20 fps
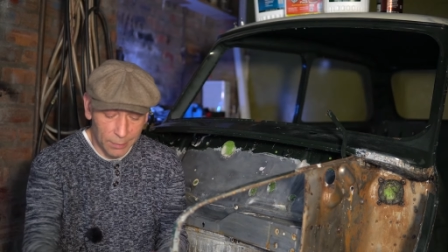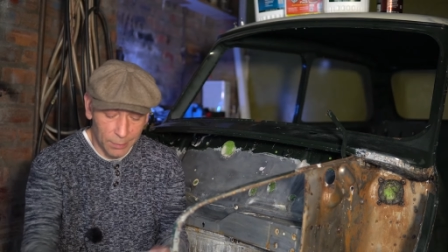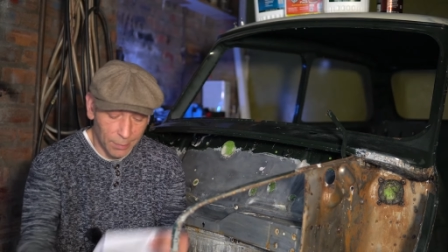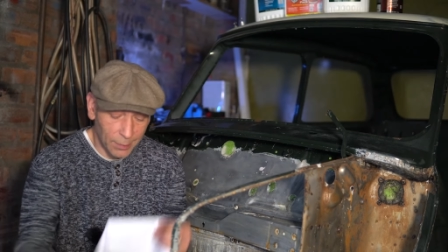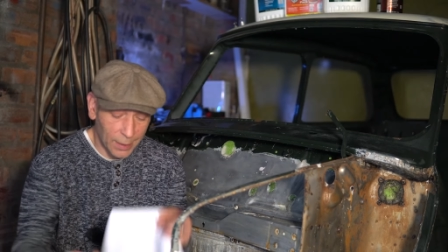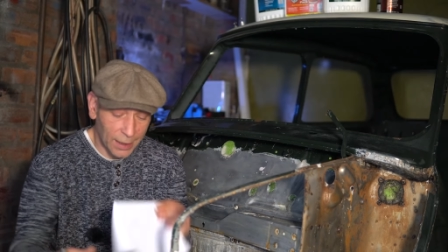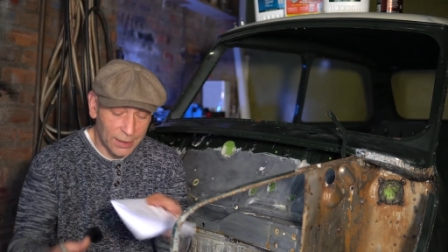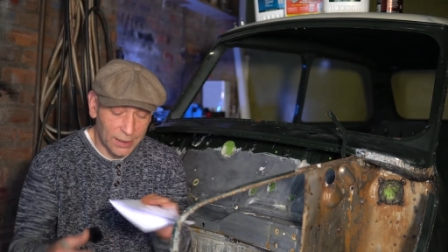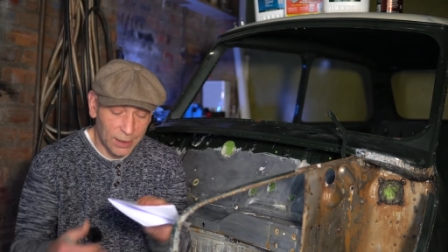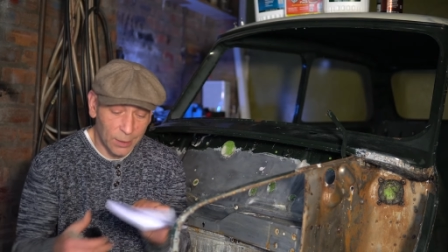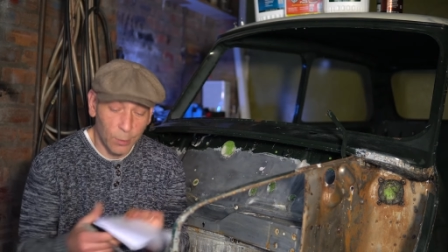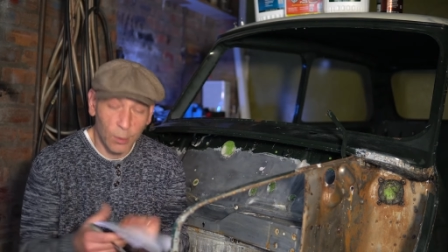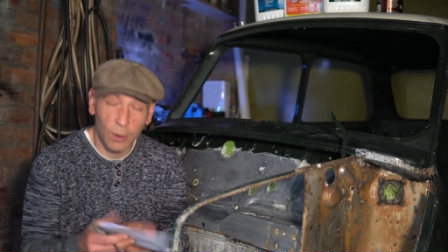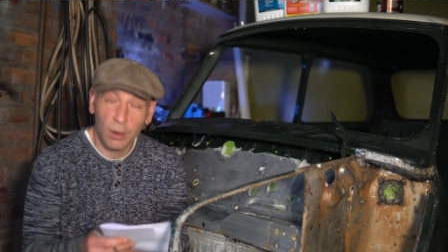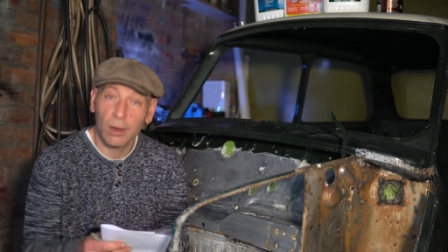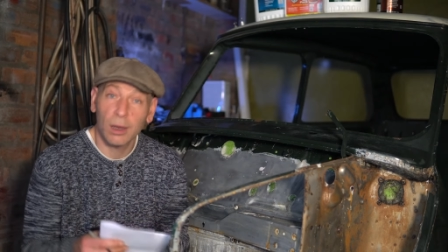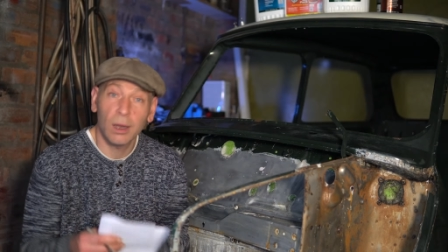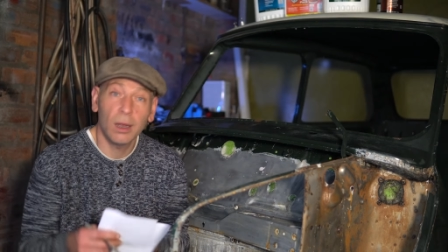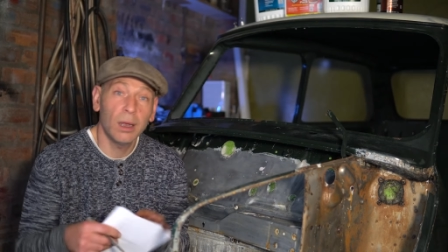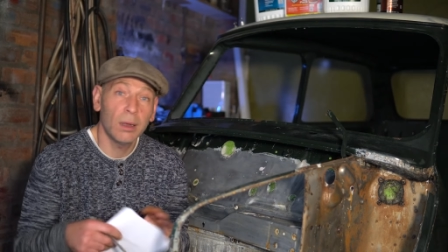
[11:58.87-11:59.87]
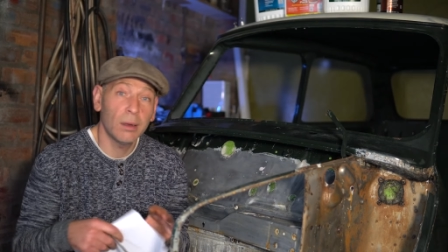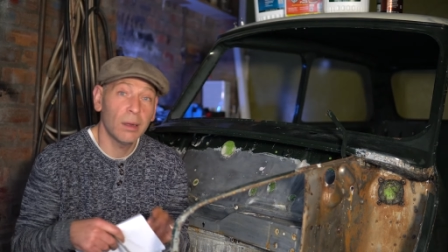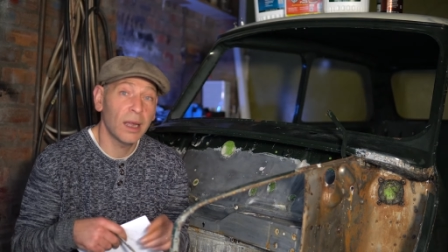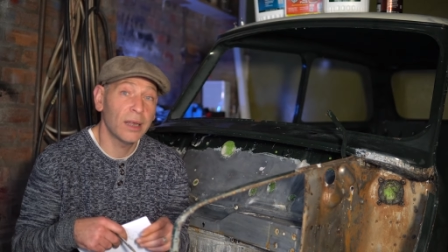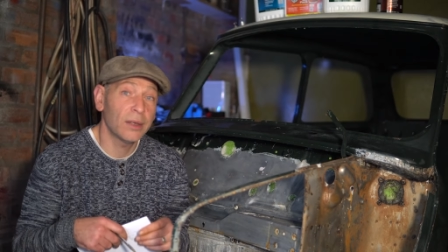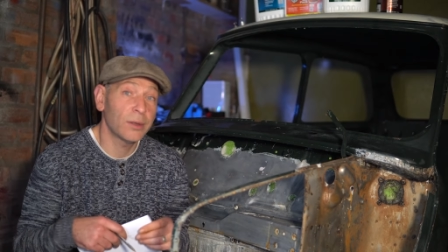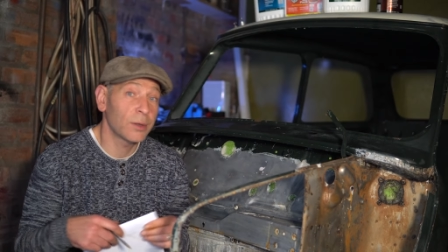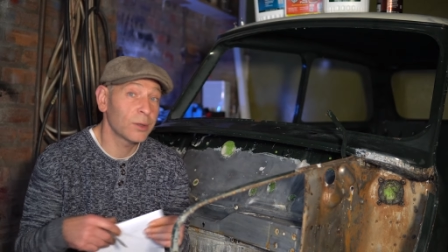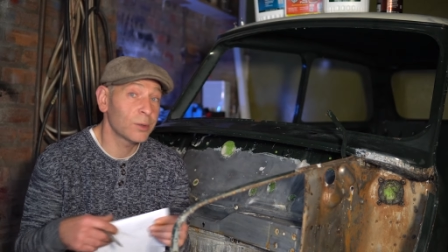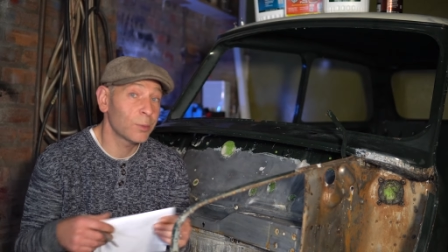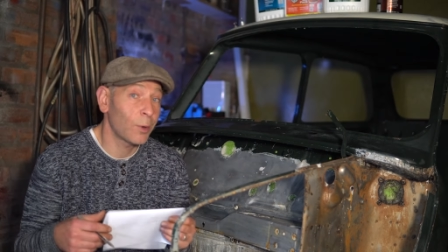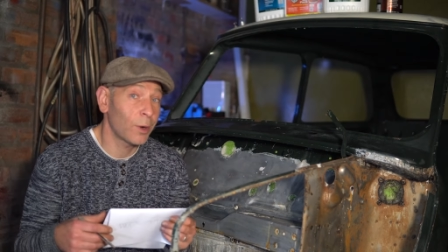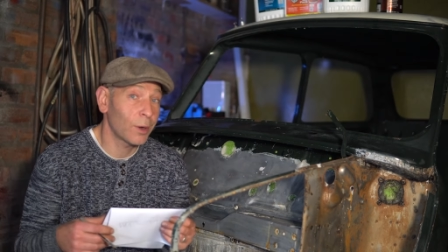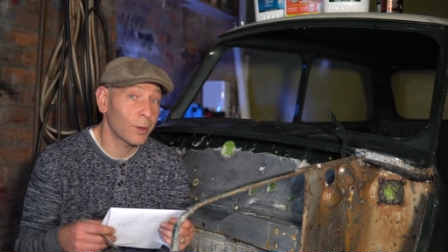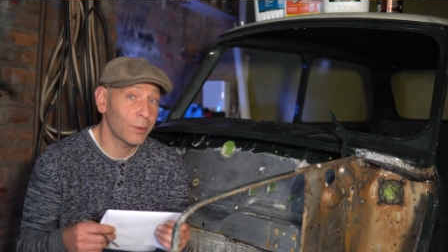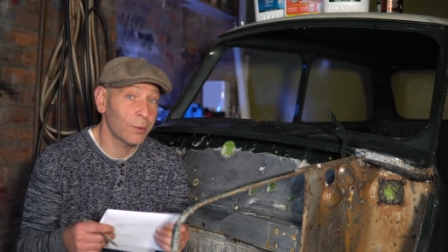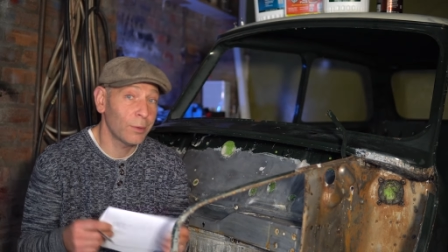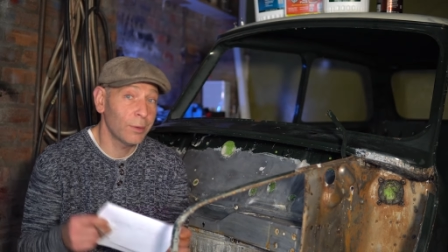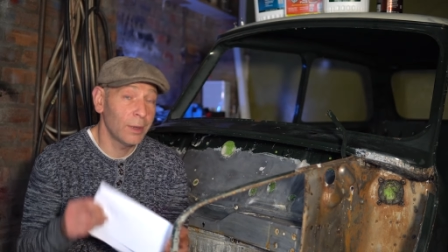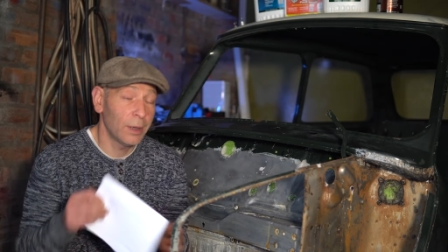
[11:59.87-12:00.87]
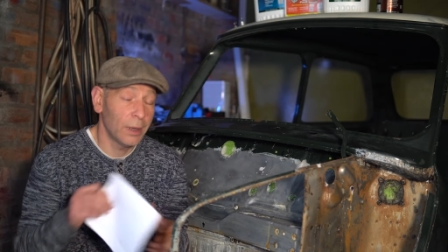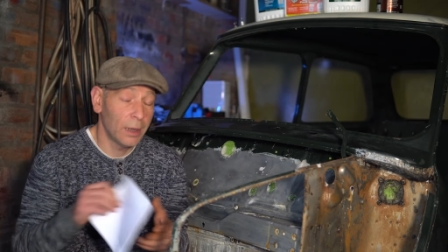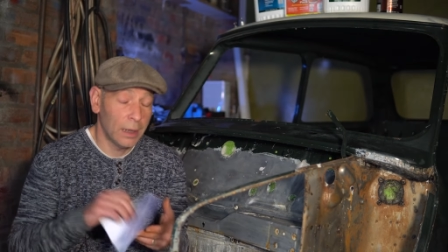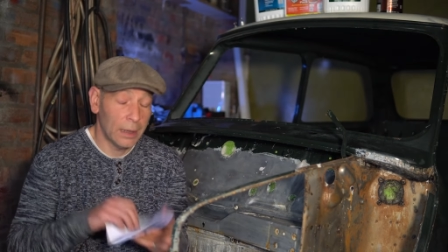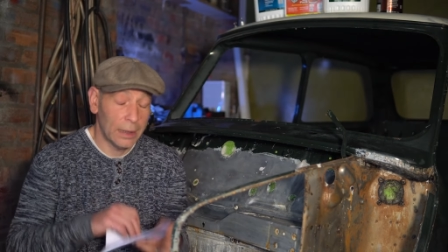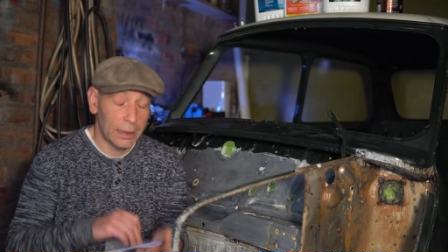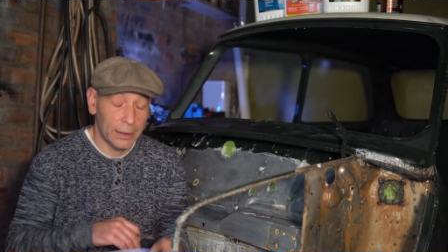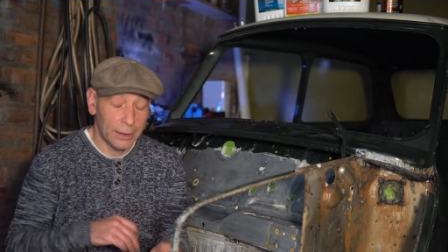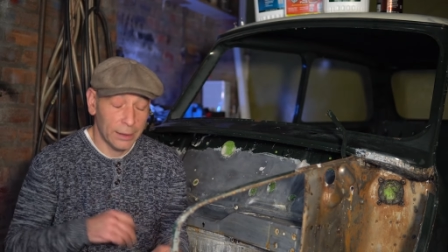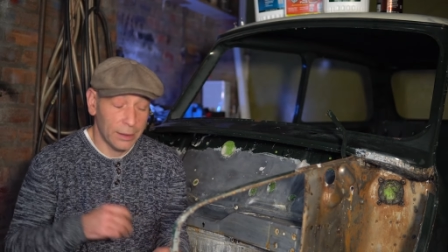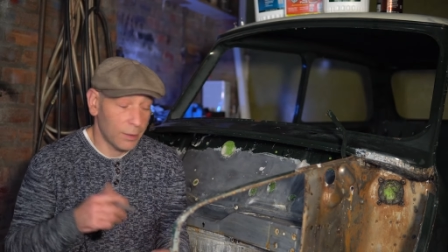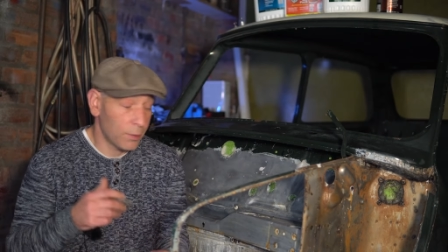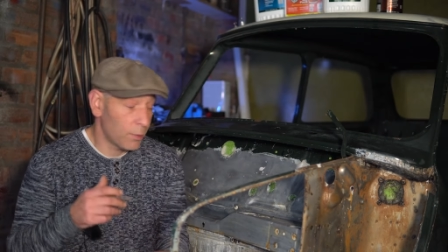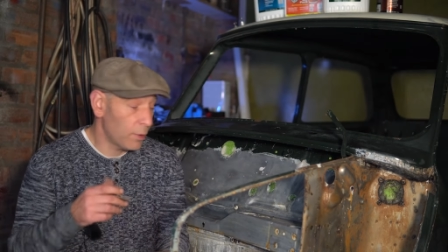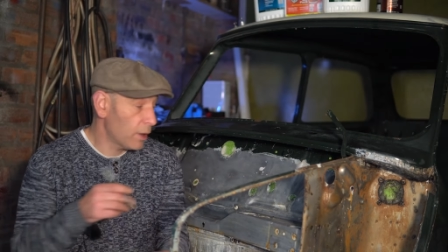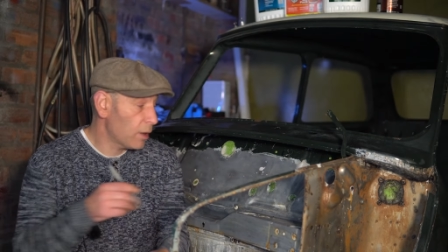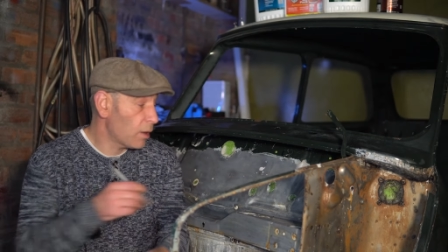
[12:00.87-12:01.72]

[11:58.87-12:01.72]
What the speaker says: Messy work, it does work though. You've got to